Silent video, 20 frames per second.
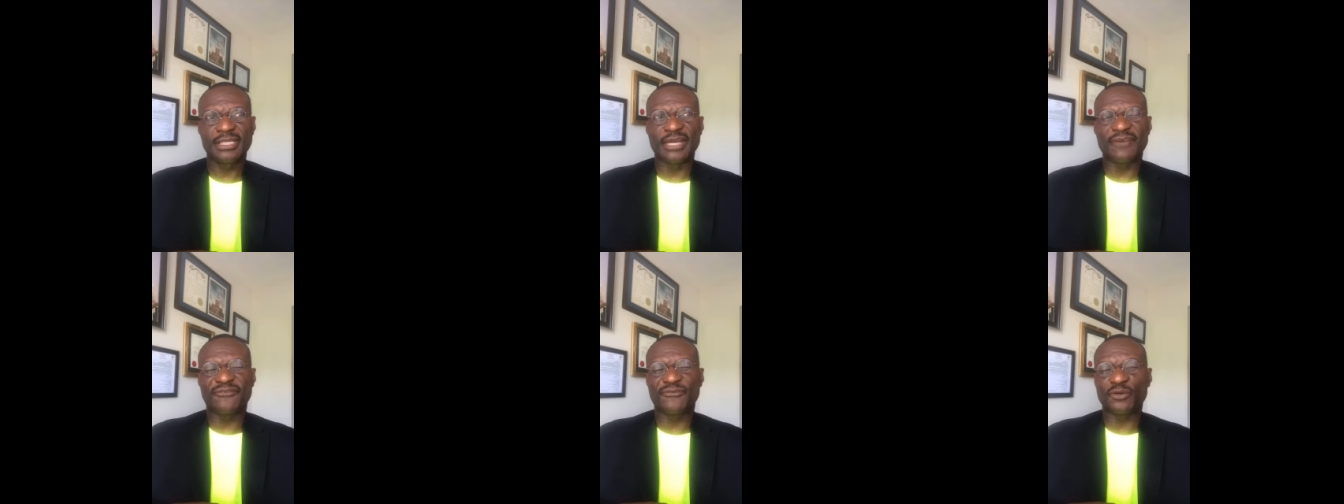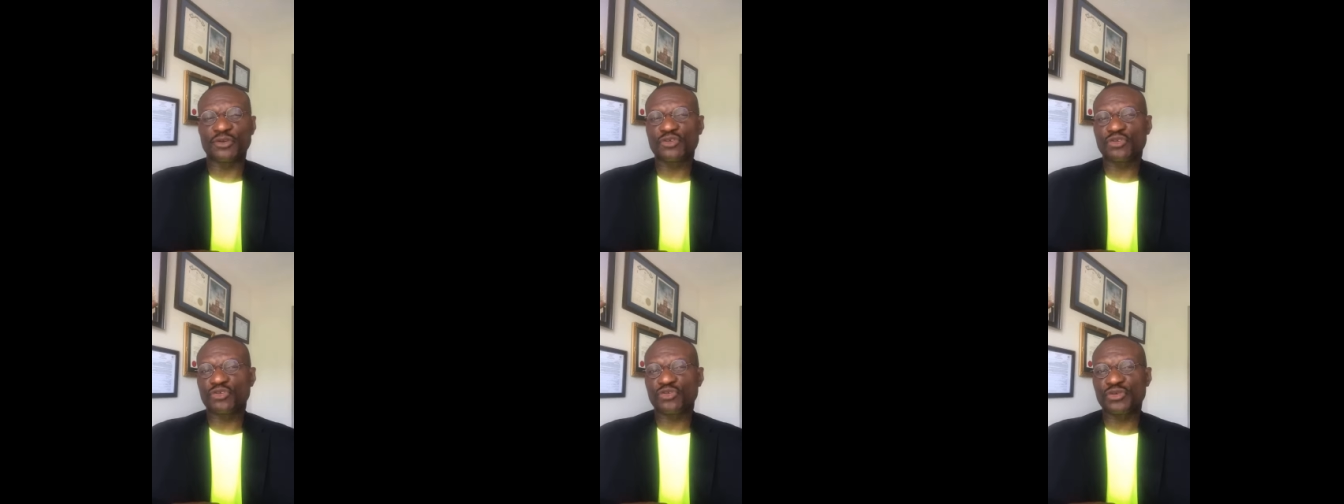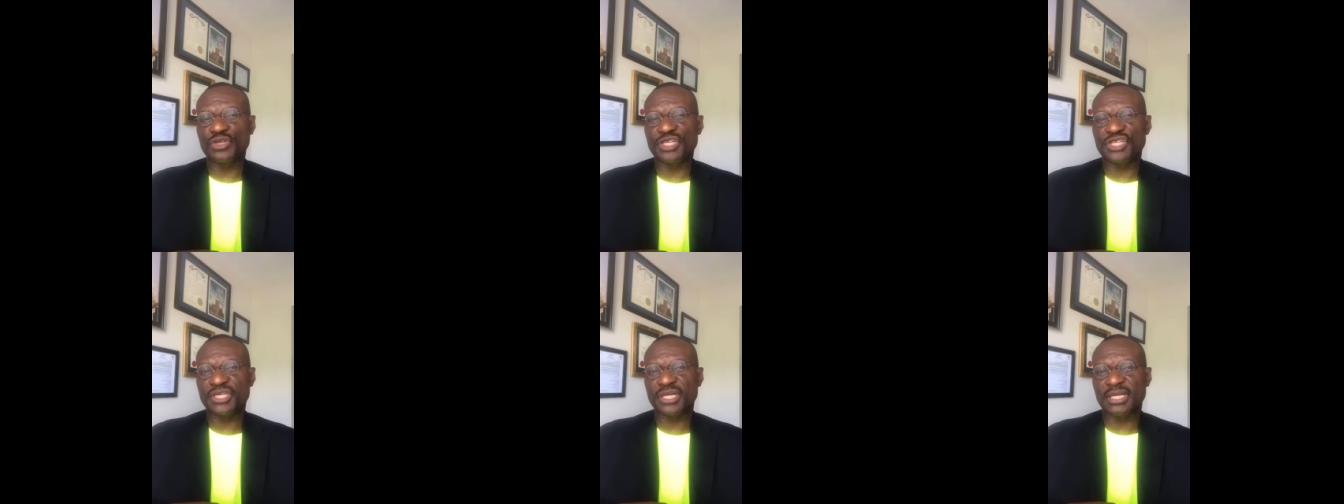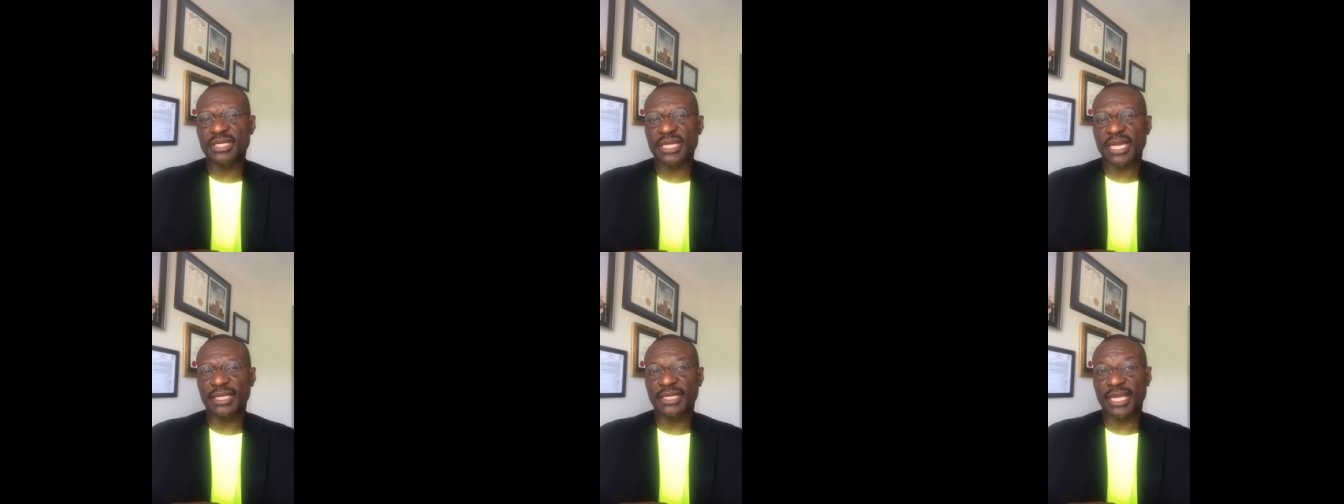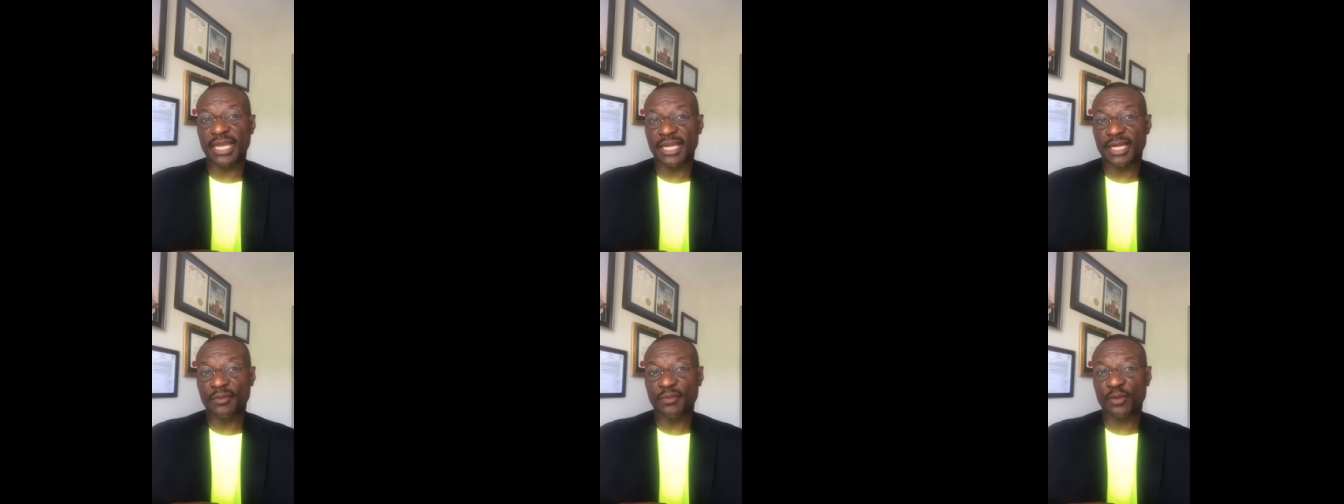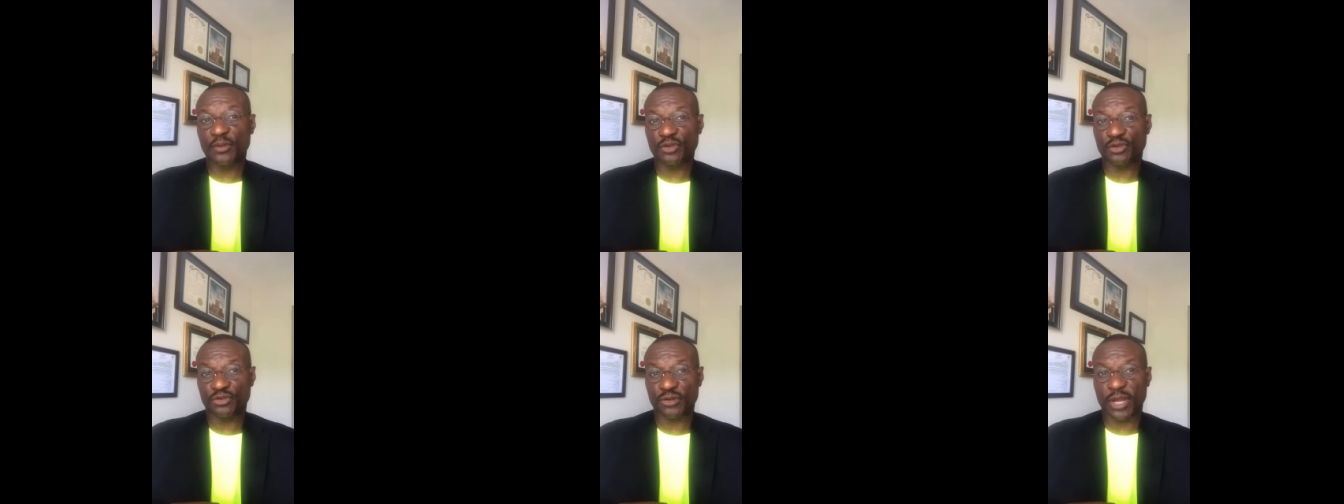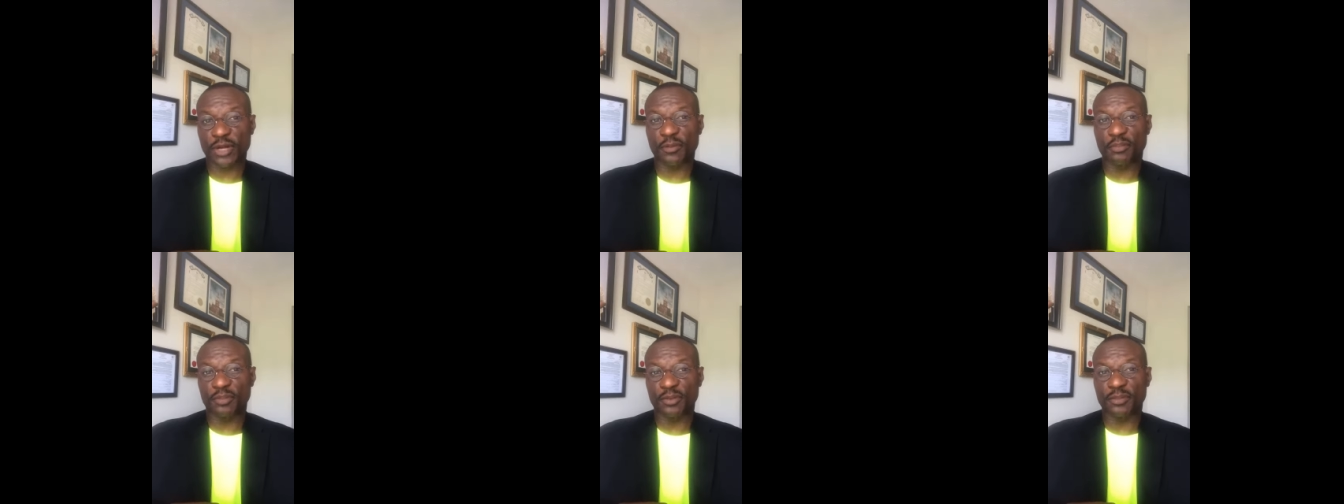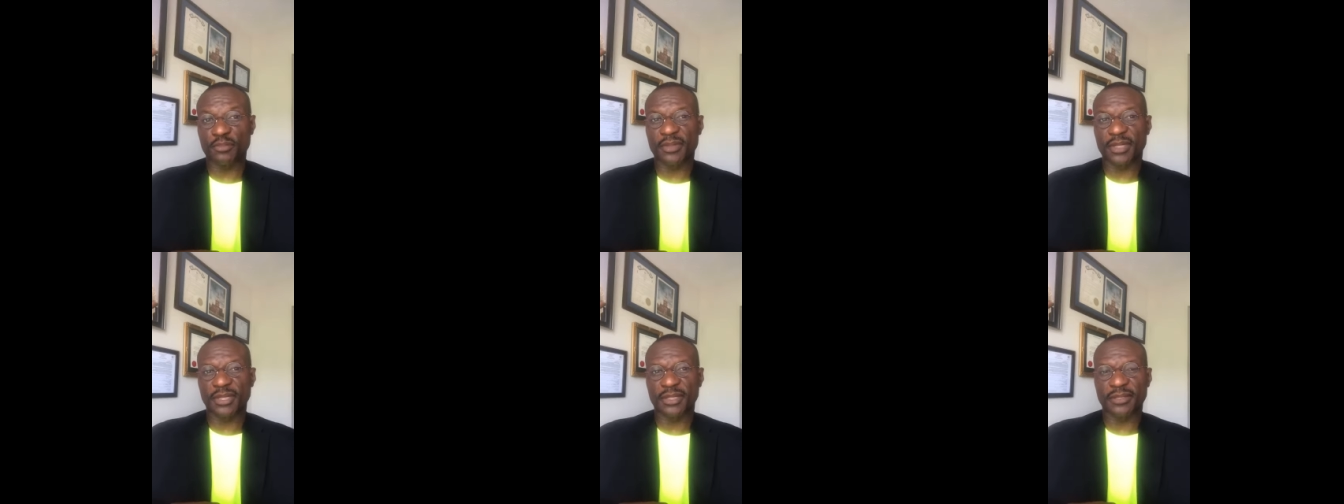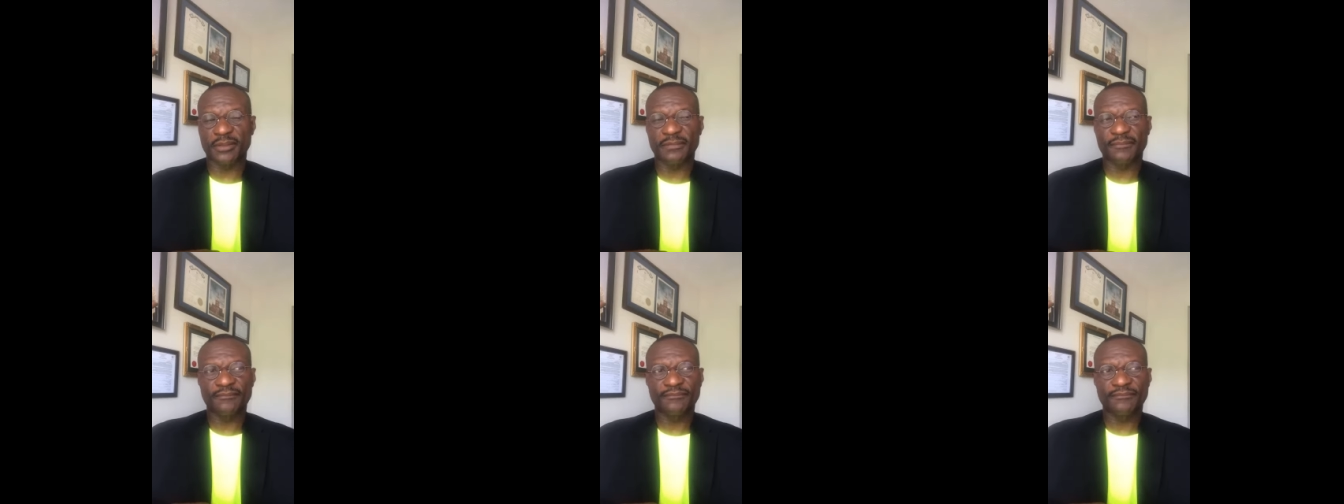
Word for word: the frustration that the enemy was trying to put me